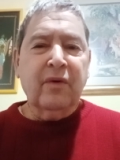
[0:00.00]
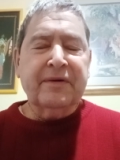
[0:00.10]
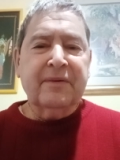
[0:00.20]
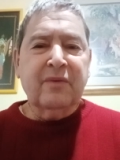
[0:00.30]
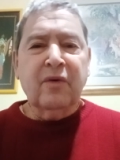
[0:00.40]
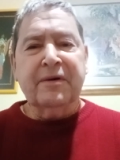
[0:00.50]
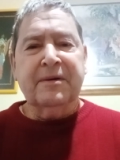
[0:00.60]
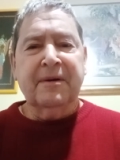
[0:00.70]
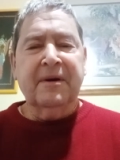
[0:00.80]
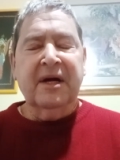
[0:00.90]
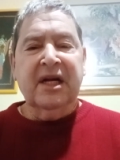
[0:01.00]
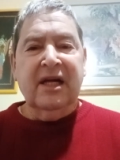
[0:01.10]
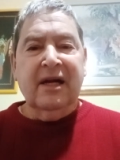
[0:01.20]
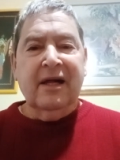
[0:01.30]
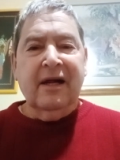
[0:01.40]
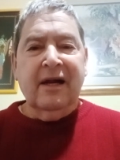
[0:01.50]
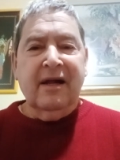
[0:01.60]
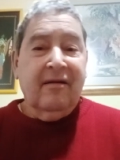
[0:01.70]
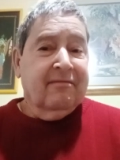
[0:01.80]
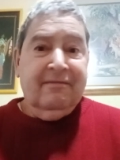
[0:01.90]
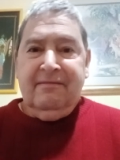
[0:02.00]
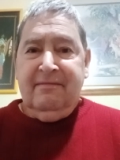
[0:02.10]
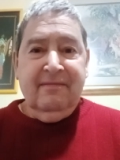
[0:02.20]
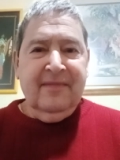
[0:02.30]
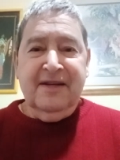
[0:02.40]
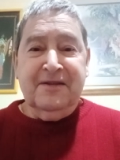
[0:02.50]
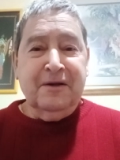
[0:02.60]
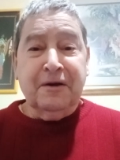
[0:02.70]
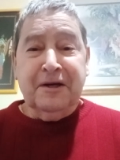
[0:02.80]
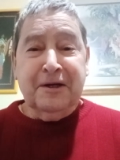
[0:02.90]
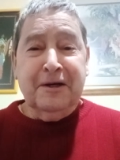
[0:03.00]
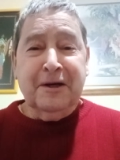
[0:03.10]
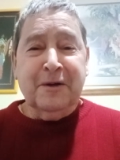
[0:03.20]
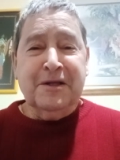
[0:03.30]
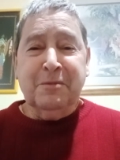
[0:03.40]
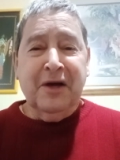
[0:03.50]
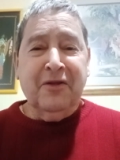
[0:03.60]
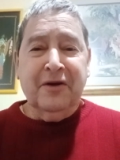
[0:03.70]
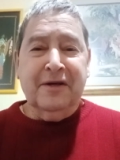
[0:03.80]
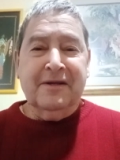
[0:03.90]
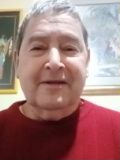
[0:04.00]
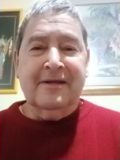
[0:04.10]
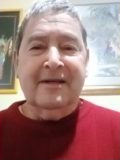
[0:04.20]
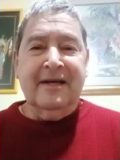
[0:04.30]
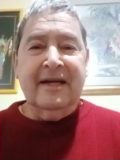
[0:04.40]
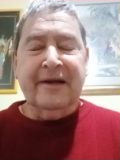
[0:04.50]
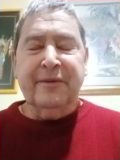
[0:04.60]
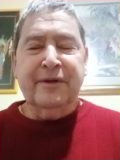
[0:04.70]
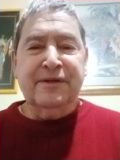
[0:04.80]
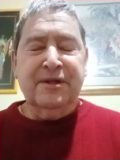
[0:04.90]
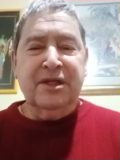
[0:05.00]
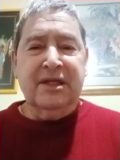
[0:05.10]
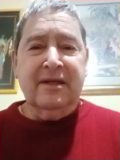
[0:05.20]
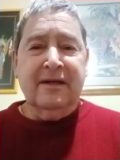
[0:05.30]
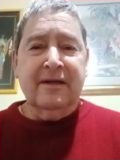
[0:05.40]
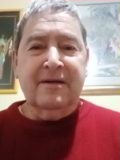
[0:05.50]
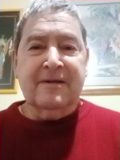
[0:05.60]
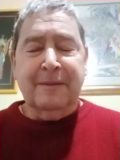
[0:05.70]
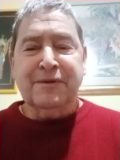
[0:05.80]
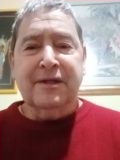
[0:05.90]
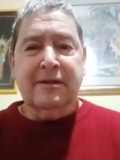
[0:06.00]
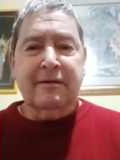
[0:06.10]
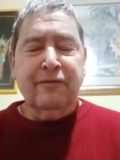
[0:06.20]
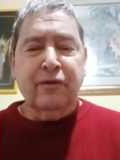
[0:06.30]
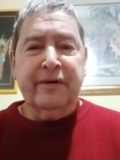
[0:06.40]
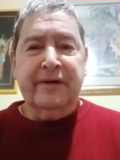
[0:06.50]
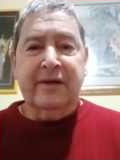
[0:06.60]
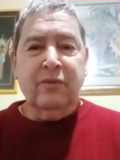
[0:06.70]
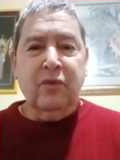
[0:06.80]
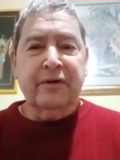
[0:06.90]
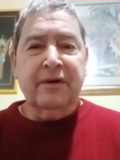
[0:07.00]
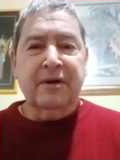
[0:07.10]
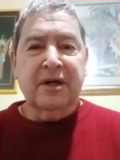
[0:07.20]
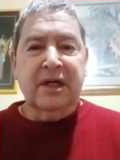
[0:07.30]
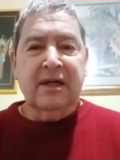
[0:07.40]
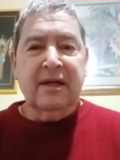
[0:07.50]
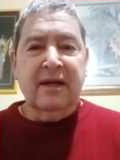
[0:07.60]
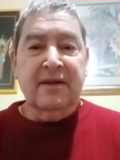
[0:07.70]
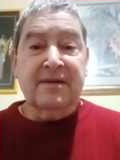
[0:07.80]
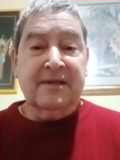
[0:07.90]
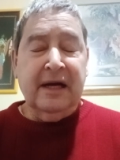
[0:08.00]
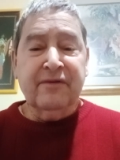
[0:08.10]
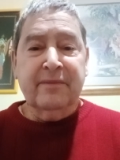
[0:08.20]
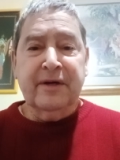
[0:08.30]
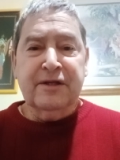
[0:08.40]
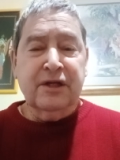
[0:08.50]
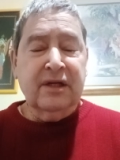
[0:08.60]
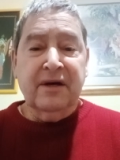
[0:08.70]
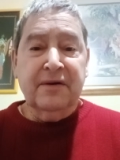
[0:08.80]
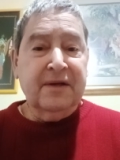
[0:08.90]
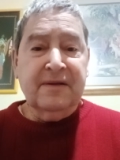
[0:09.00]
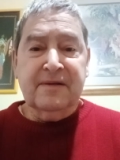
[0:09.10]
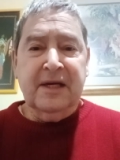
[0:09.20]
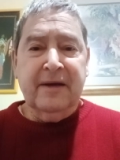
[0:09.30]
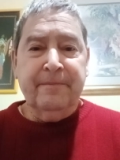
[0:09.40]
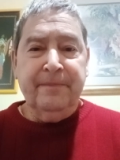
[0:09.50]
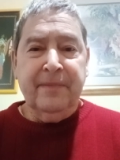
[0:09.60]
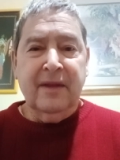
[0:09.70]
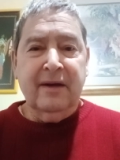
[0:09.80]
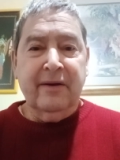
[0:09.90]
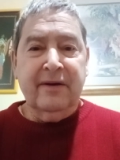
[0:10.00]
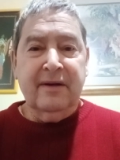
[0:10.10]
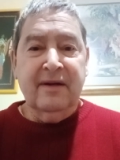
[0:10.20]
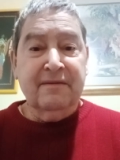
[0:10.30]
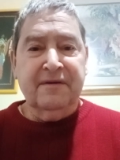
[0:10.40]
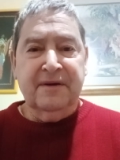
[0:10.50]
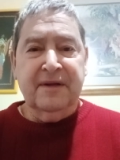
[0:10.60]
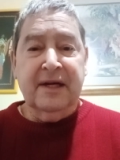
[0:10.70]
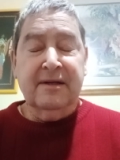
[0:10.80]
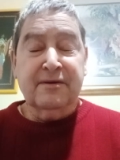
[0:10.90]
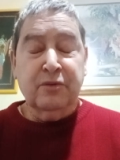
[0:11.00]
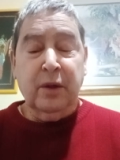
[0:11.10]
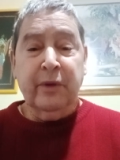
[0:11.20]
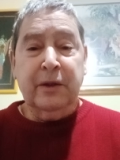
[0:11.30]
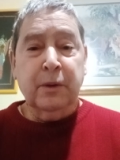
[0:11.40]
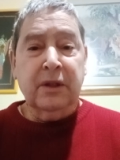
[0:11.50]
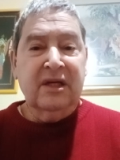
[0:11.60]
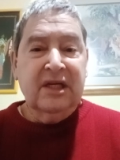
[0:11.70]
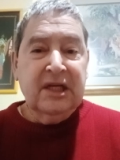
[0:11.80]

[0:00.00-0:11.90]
water, water, it's not going to quench my thirst. In other words, the substance of water and water, the sound vibration, are not the same. They are different. That is what we call